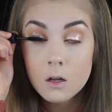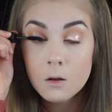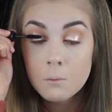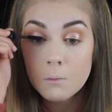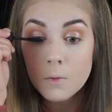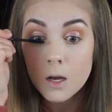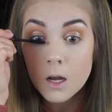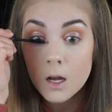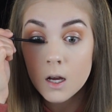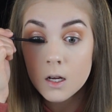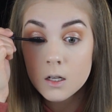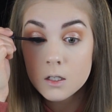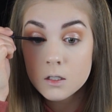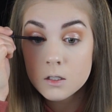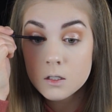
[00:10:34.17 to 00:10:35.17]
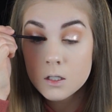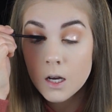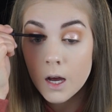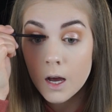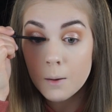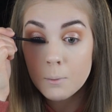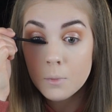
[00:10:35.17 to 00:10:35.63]
my
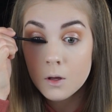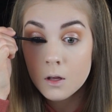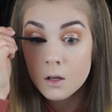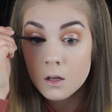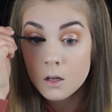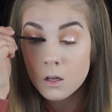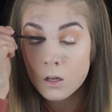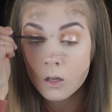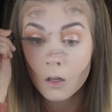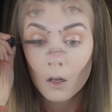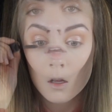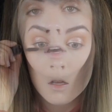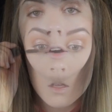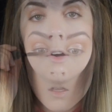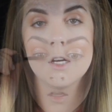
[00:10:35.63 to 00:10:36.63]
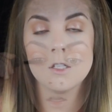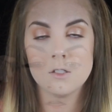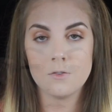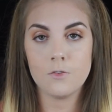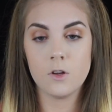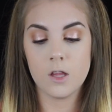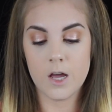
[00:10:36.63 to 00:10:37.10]
top. Okay,
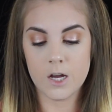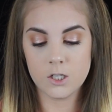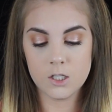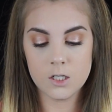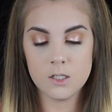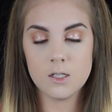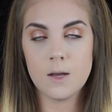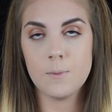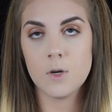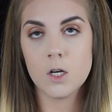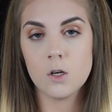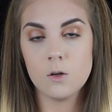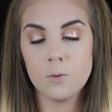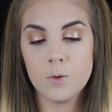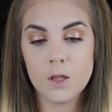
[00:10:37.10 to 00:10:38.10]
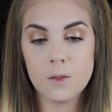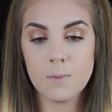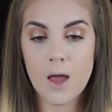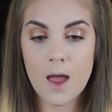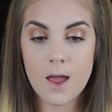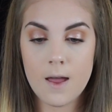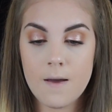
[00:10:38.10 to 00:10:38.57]
so for lashes, I'm going to go in with
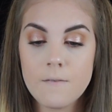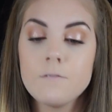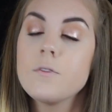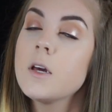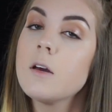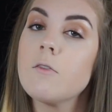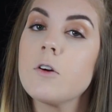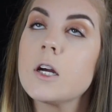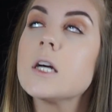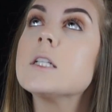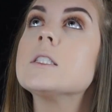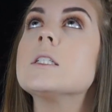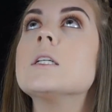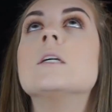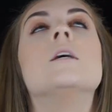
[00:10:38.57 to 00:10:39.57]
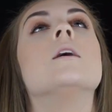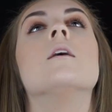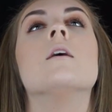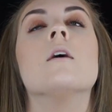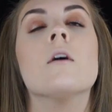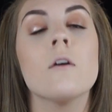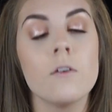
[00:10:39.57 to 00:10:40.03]
my favorite
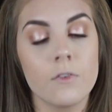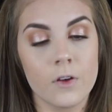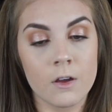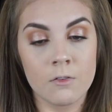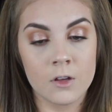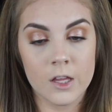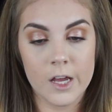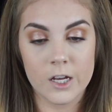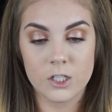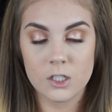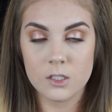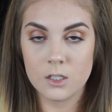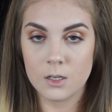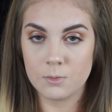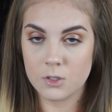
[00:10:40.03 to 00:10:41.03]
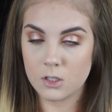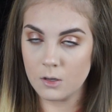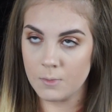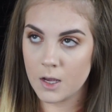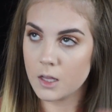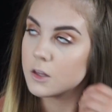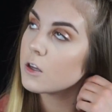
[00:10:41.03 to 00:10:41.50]
lashes, and I'm
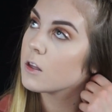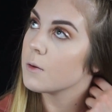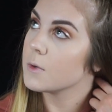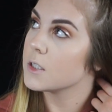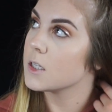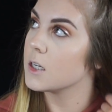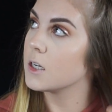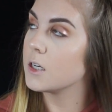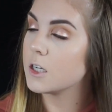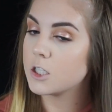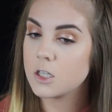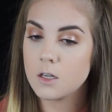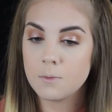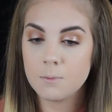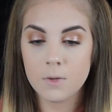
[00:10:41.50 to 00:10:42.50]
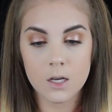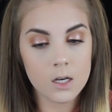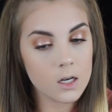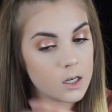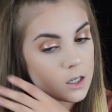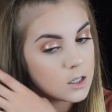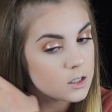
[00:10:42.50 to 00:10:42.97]
so mad they're limited edition
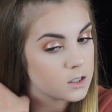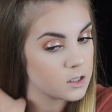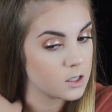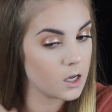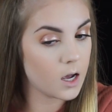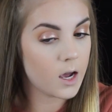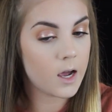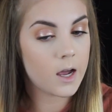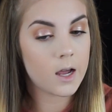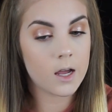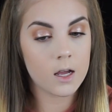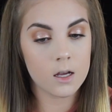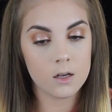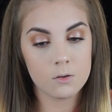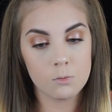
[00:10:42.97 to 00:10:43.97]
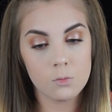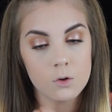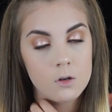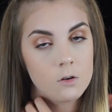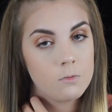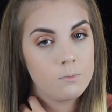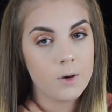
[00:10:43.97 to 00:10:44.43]
because I
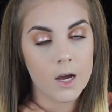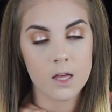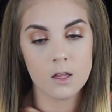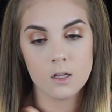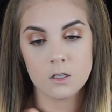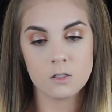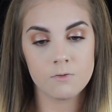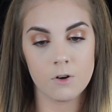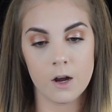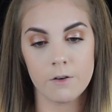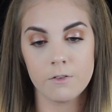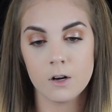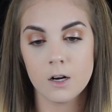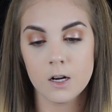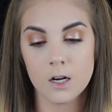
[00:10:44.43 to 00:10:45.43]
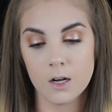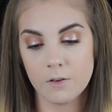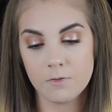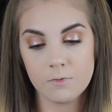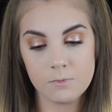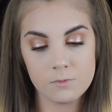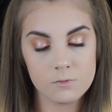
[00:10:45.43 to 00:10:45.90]
would buy these forever, and I've